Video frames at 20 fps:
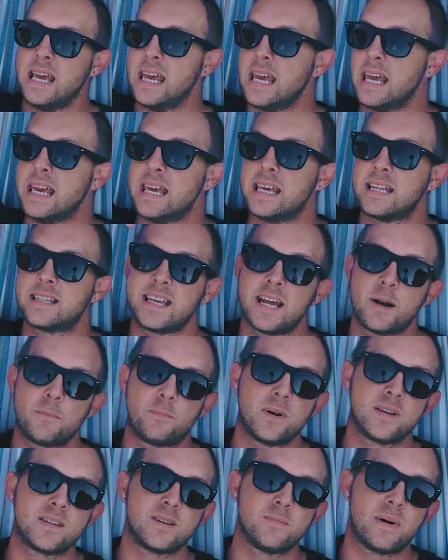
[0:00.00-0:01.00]
He gets out of
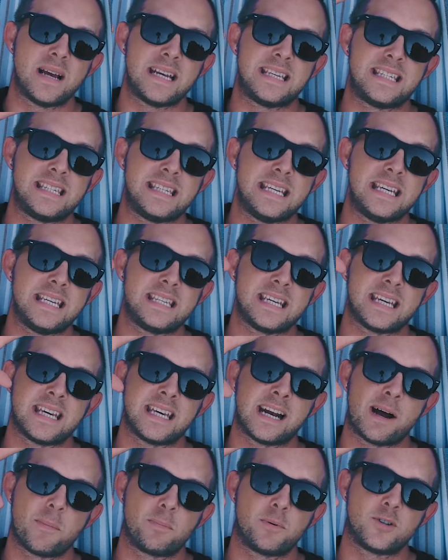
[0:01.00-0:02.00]
prison by seizing
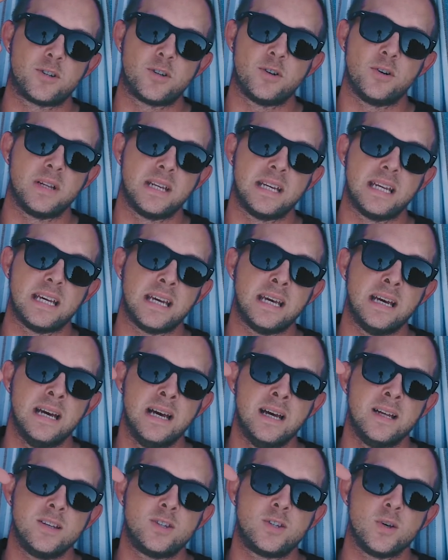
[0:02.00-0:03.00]
an opportunity
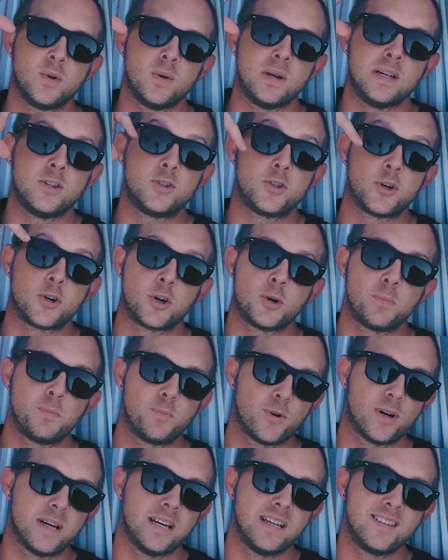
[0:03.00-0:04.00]
to
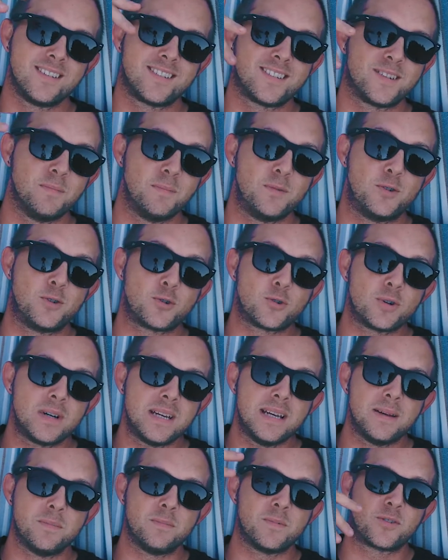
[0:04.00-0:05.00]
interpret some
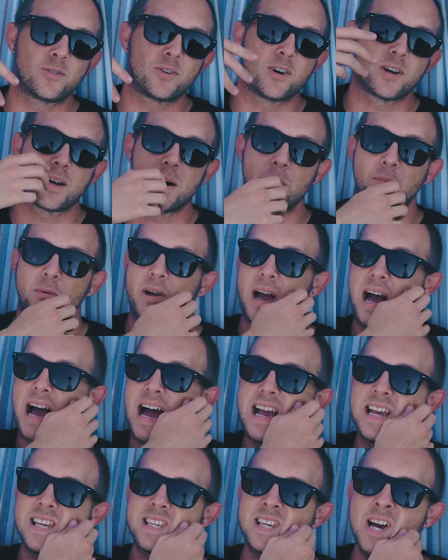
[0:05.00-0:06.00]
dreams for a couple
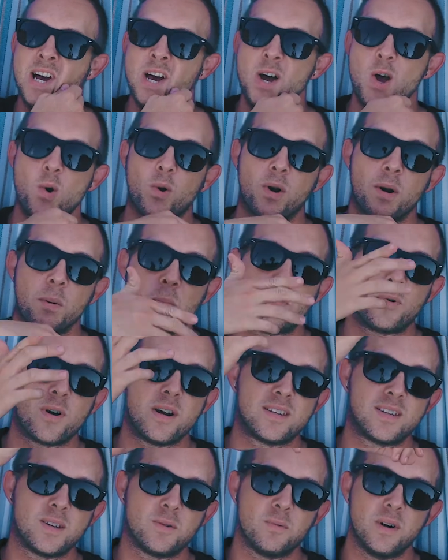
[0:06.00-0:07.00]
guys who are in
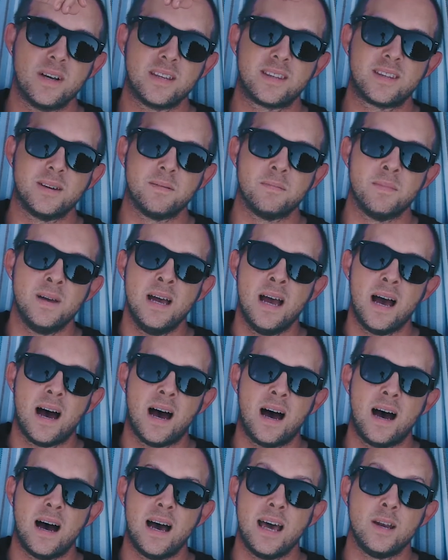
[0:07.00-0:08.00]
prison with him
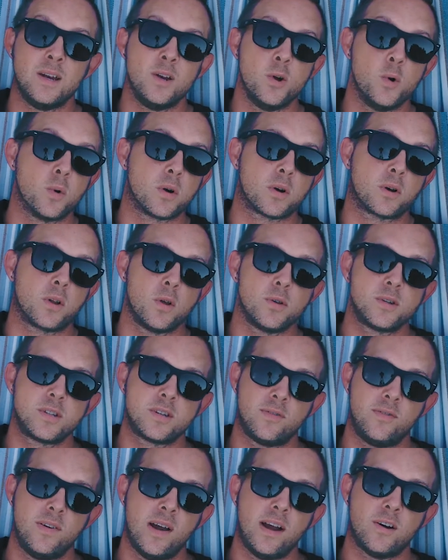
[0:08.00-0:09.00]
and who are close
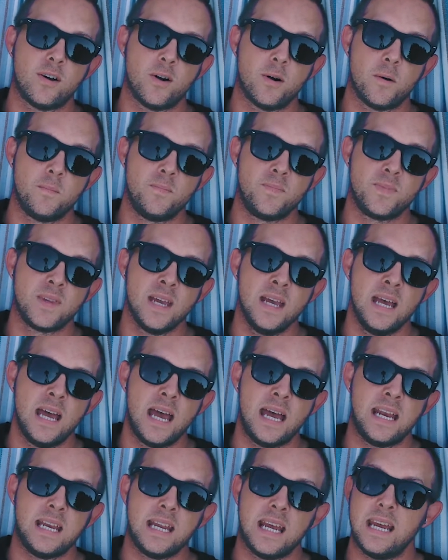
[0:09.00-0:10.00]
to Pharaoh.
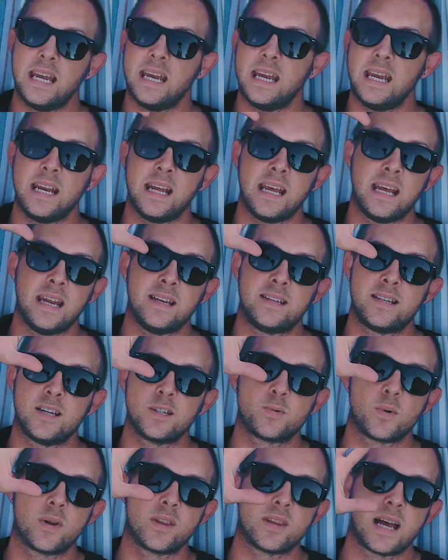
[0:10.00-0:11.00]
And he
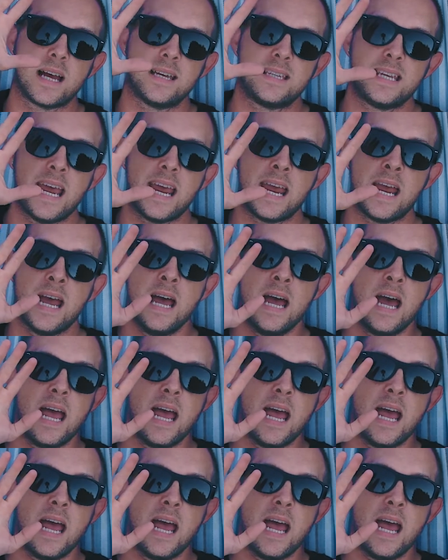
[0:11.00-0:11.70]
tells one of the guys, hey,